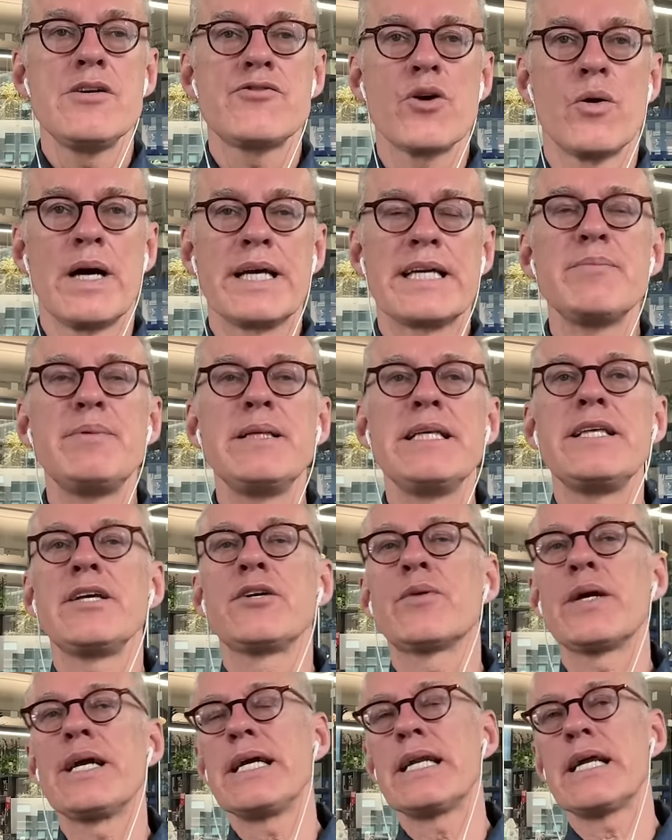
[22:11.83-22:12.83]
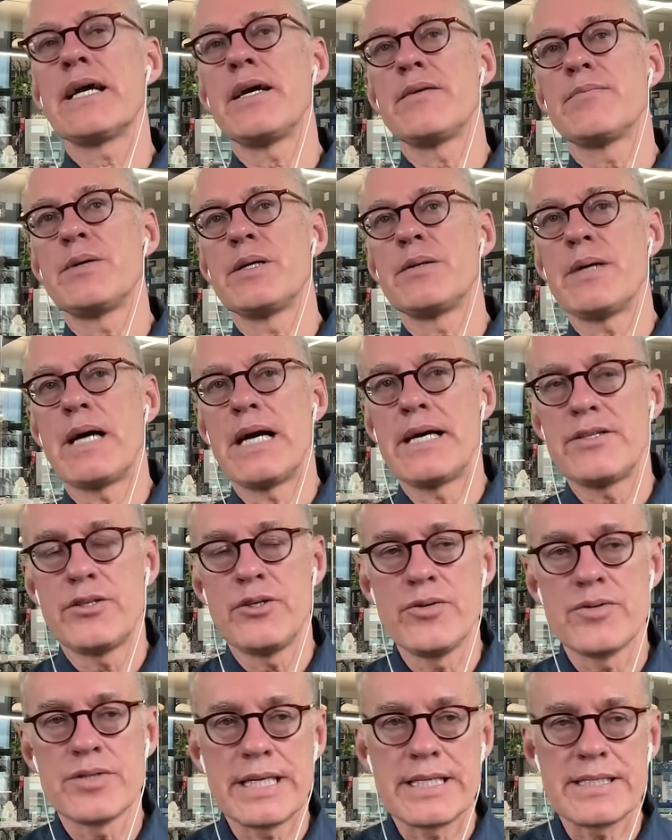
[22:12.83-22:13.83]
So I completely agree, and I, but I'd
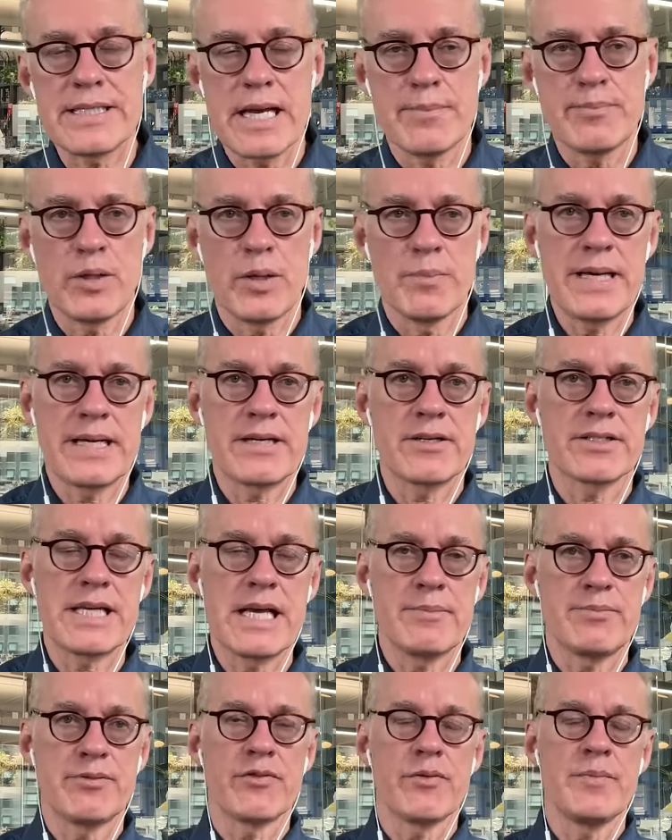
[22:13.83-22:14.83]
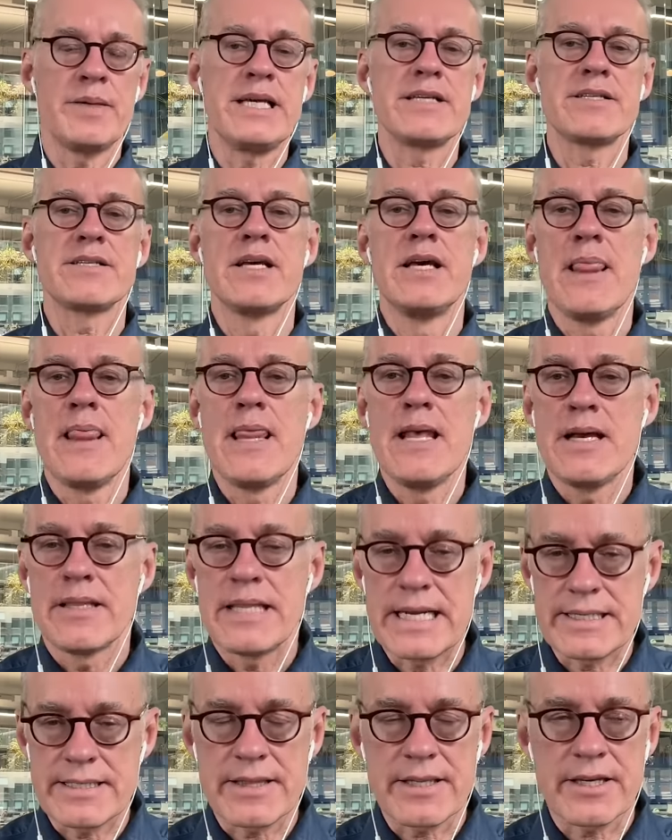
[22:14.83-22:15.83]
use the example. A better example for me is
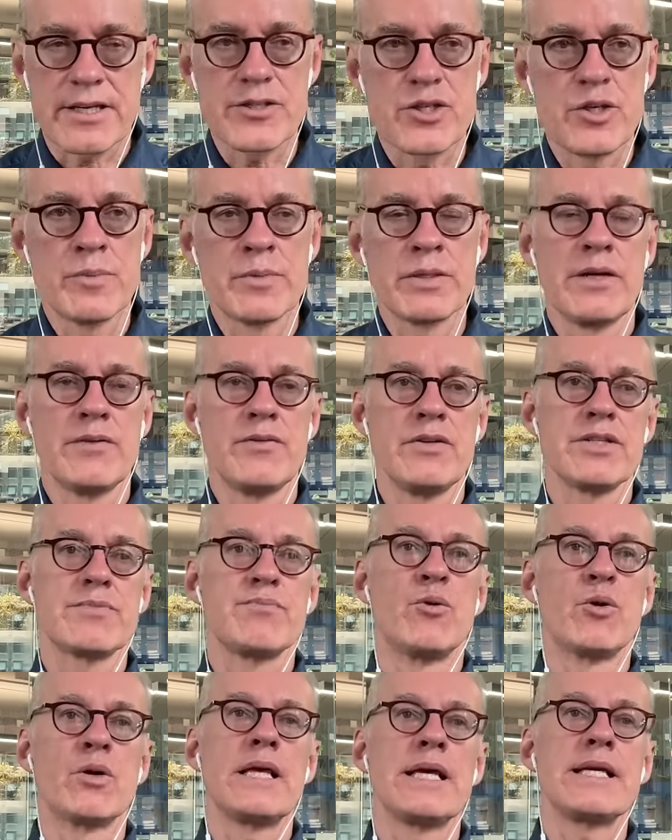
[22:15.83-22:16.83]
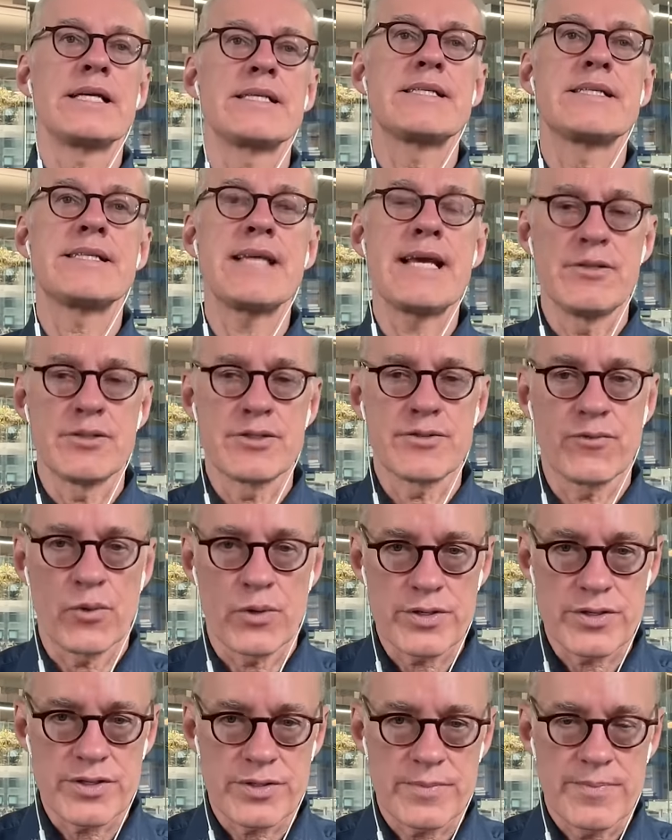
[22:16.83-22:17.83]
that's at the consumer level is more like
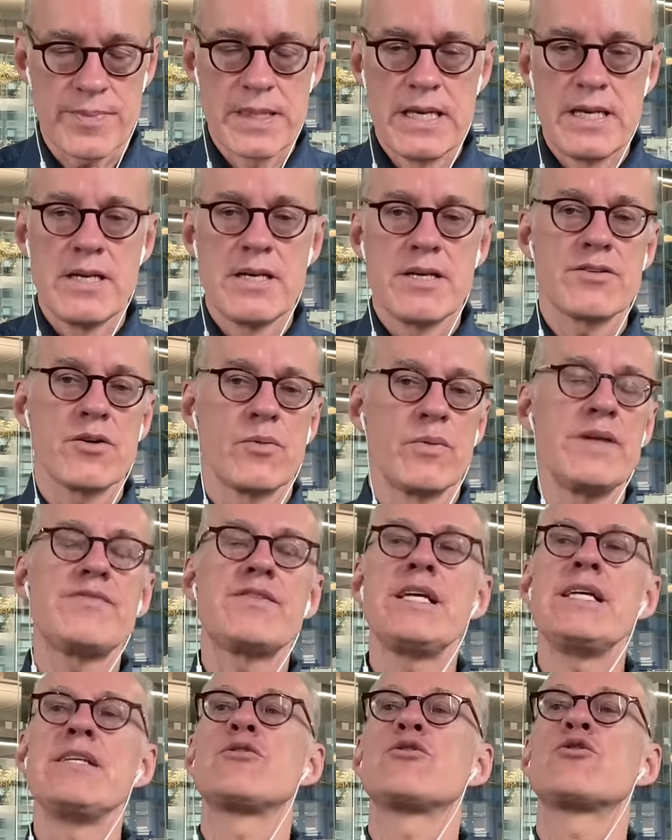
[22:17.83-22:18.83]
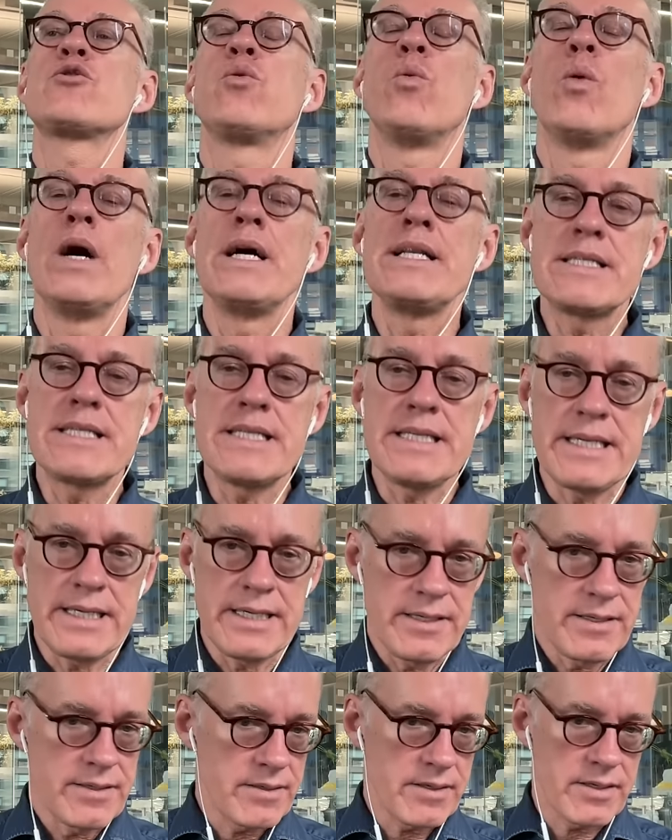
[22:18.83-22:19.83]
Salesforce. So we've seen
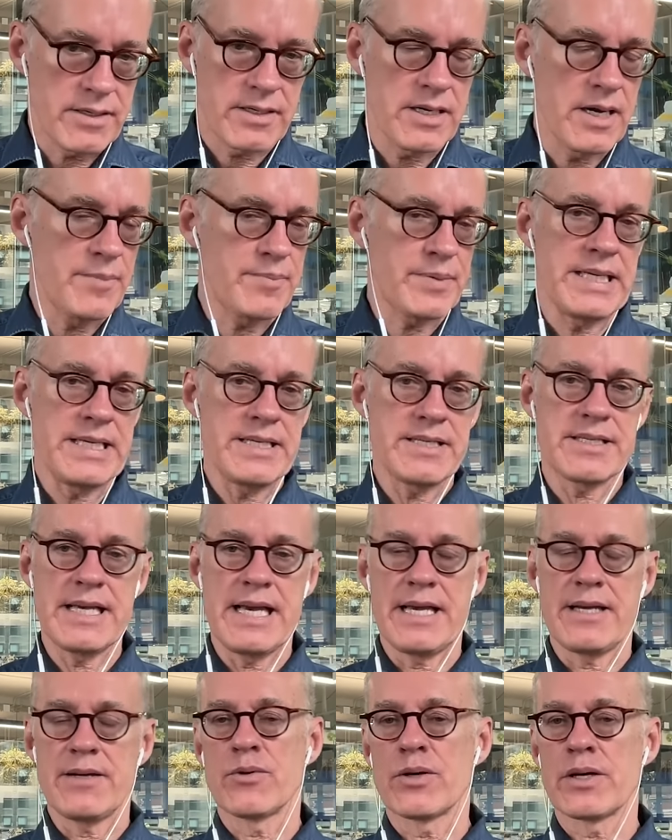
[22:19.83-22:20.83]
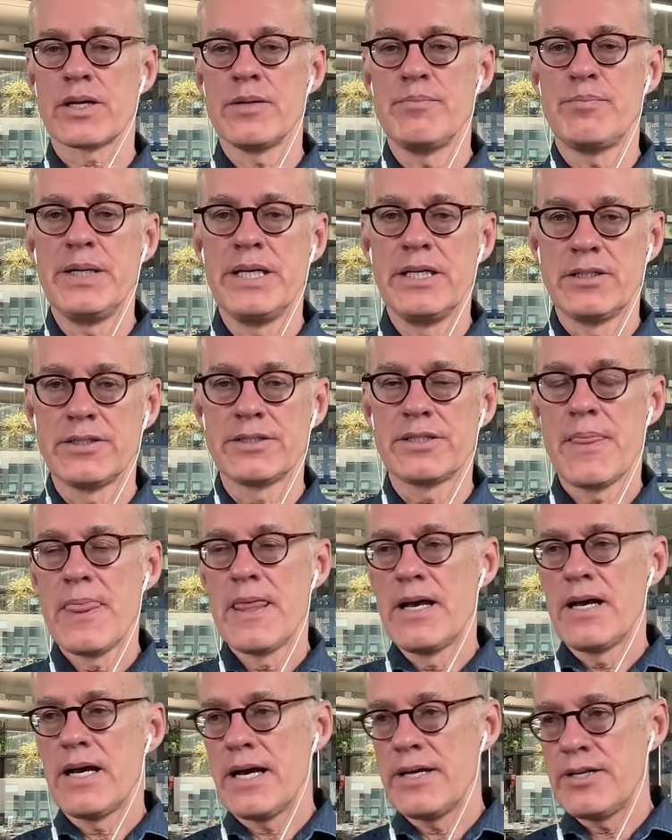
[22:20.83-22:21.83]
twenty companies saying we're going to build
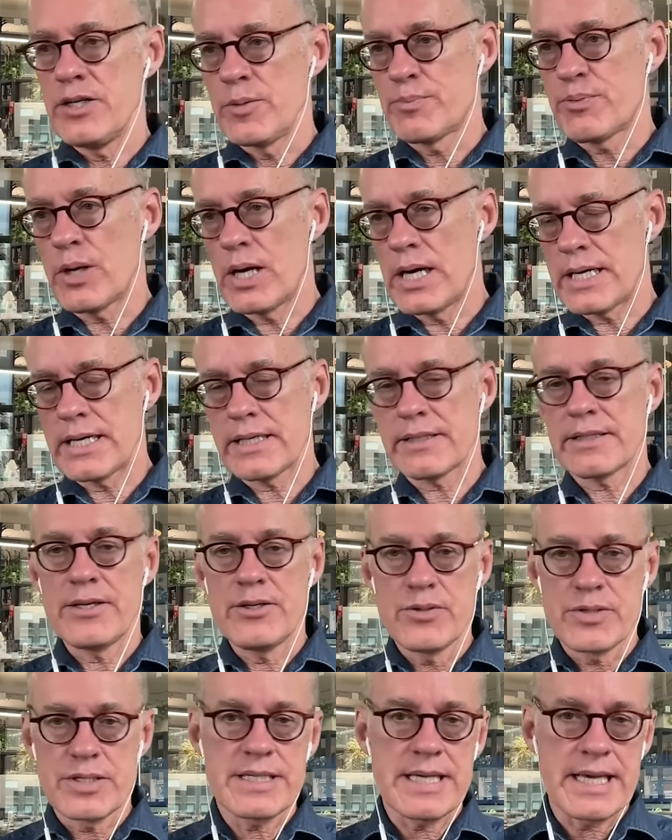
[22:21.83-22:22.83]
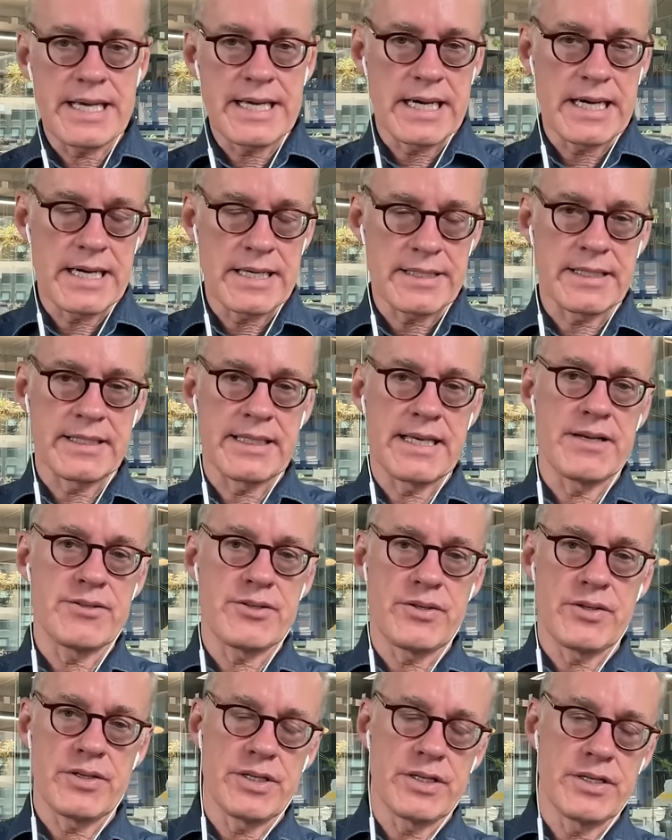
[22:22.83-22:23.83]
a new product that uses AI that
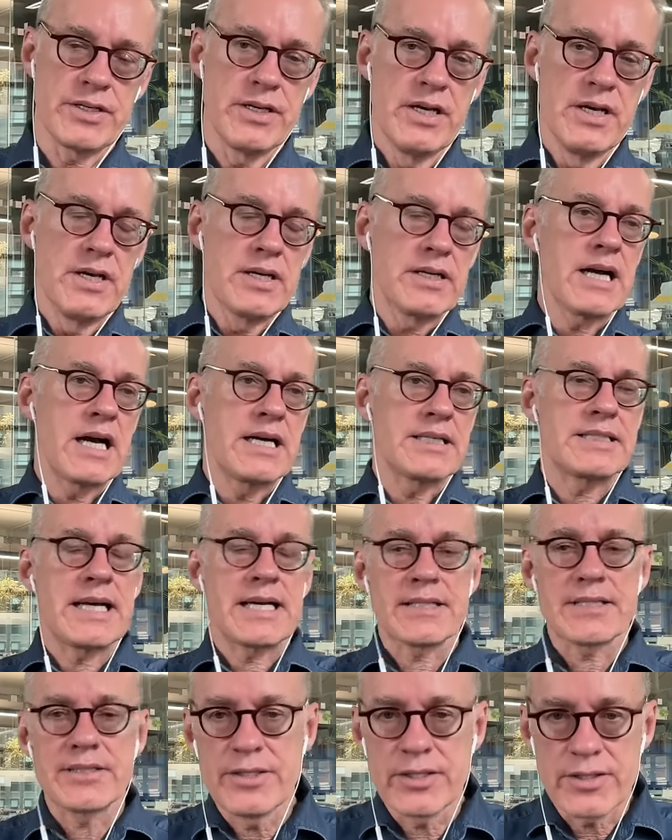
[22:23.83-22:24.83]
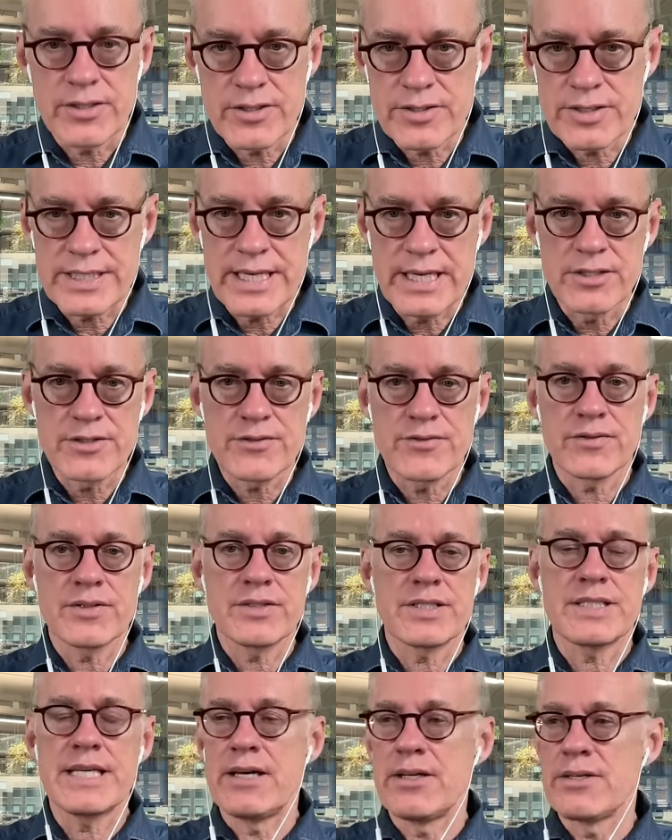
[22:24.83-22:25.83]
allows you to contact your
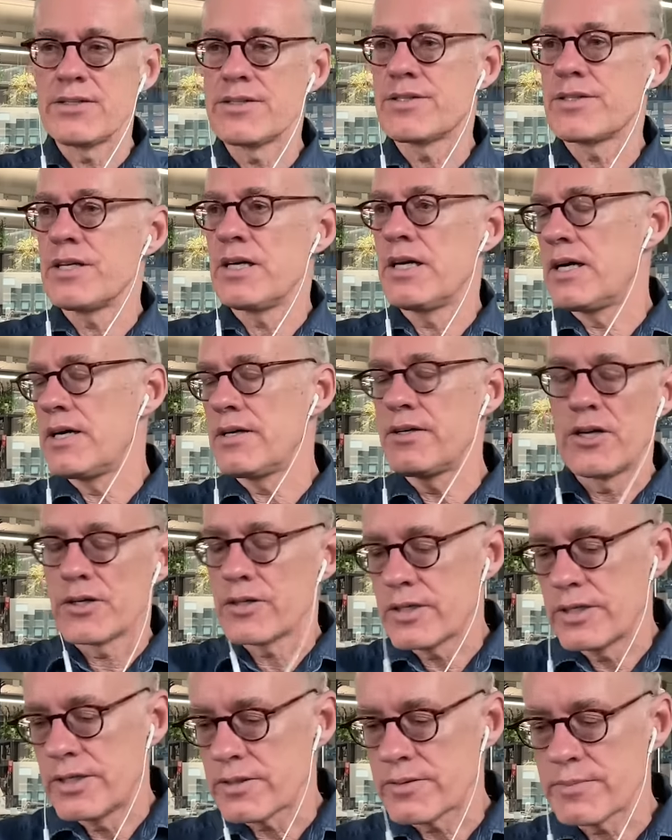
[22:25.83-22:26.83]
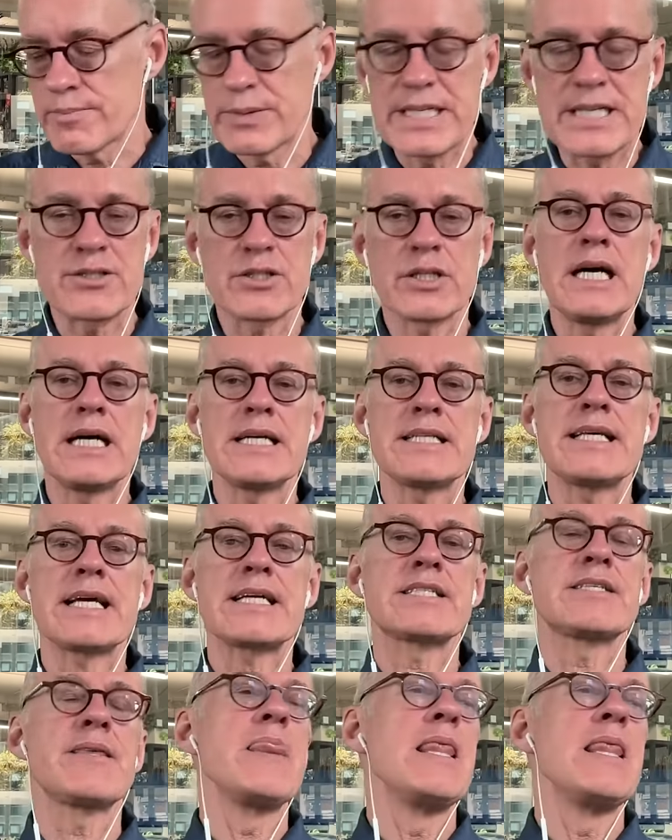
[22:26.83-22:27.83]
sales sales uh, your your potential contacts.